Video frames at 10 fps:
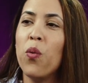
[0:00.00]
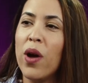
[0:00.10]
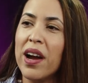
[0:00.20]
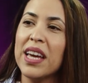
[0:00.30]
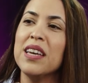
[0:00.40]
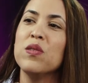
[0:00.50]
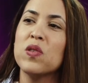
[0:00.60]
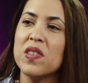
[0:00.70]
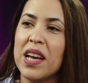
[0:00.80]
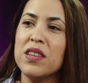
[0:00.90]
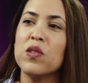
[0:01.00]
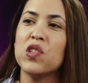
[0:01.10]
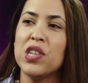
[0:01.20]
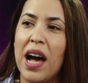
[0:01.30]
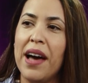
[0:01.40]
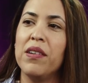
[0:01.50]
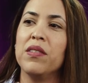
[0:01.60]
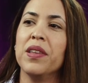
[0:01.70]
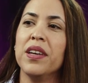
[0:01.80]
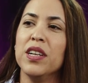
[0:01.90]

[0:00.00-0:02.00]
Where can you send your child